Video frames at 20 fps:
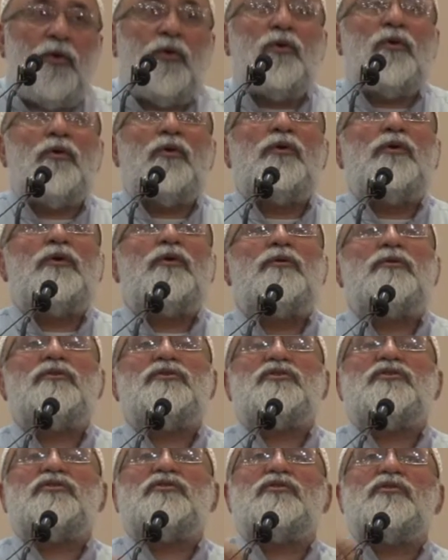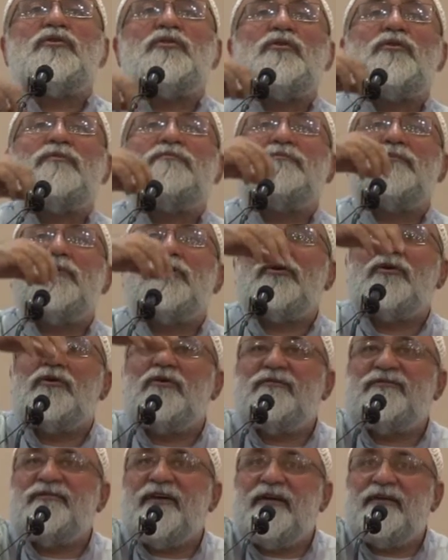who used to
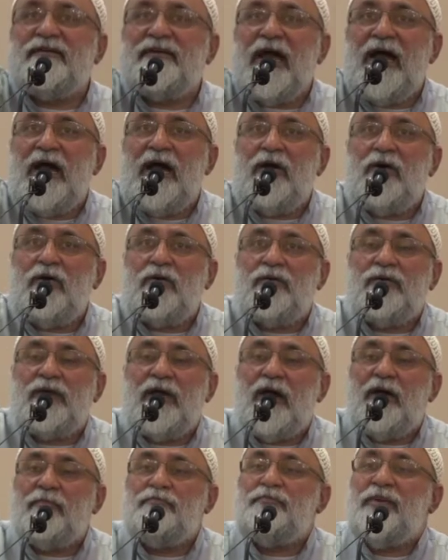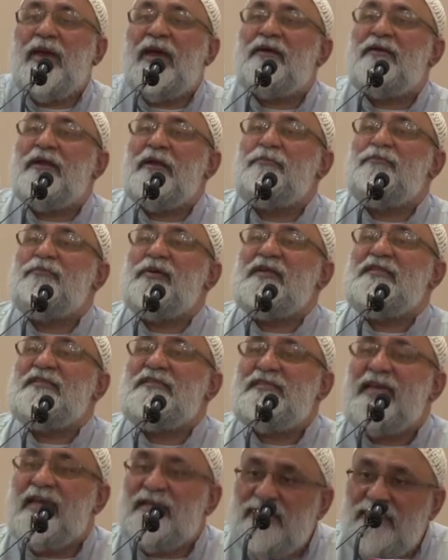move around, a
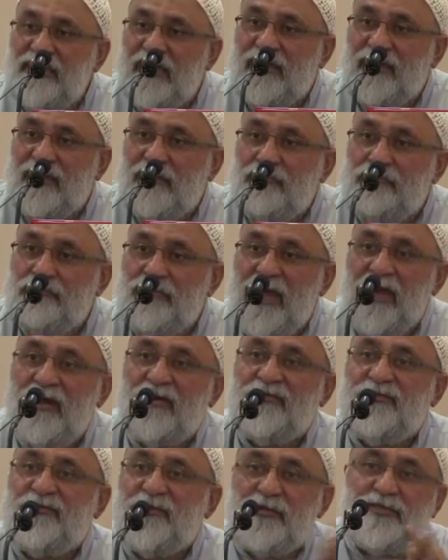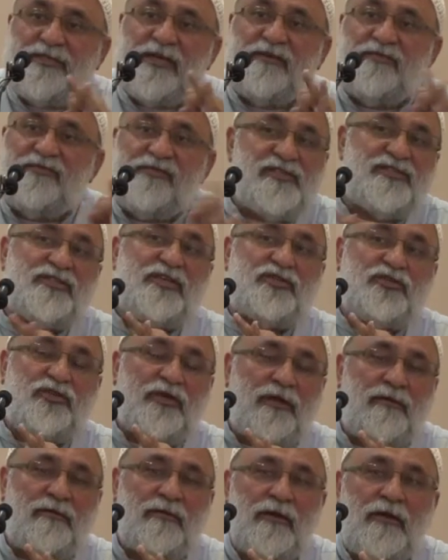peripatetic, barefooted
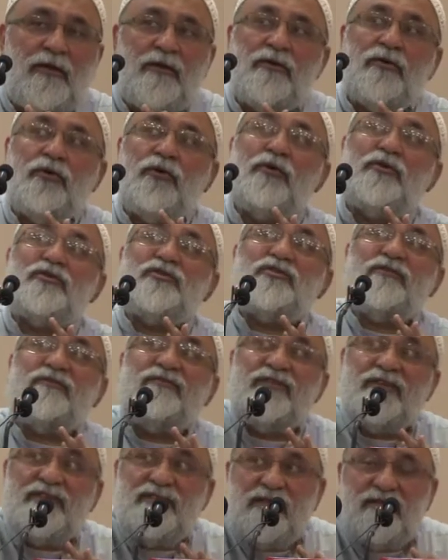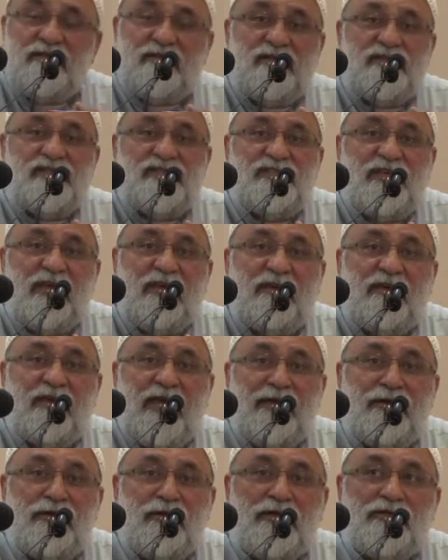physician who used to visit the sick
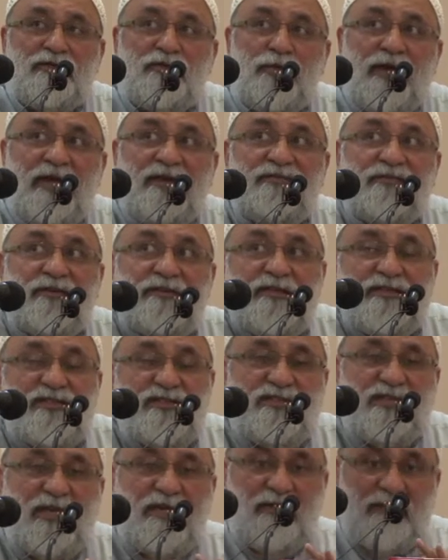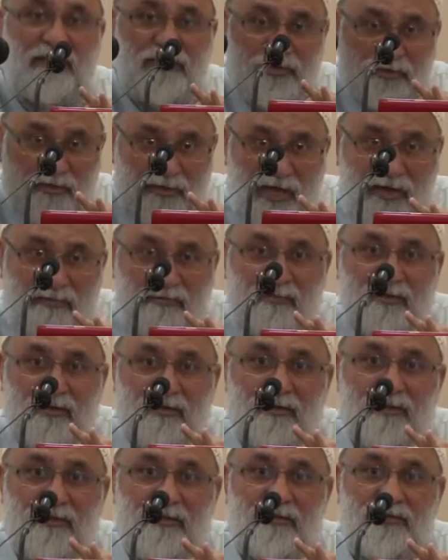and not wait for the sick to come
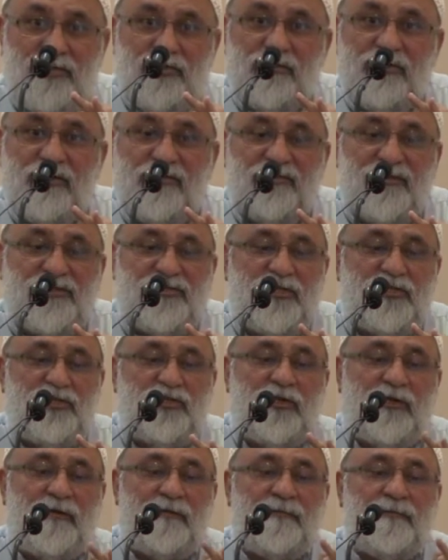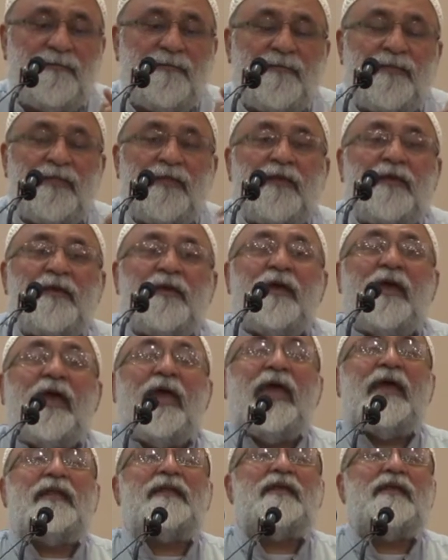to the physician.
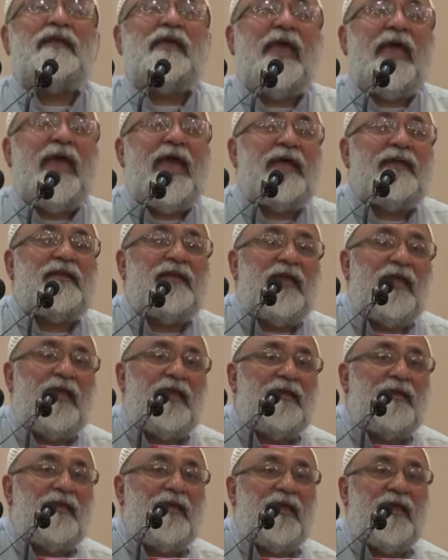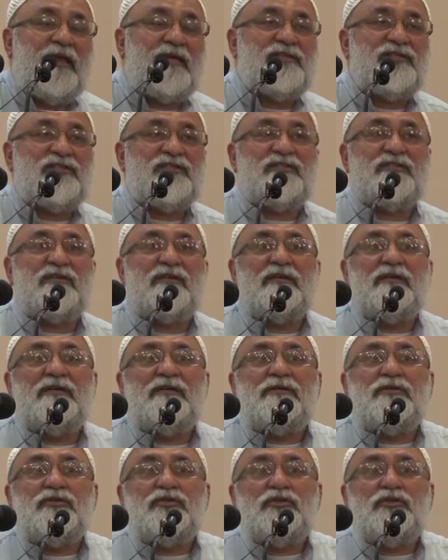And he had in his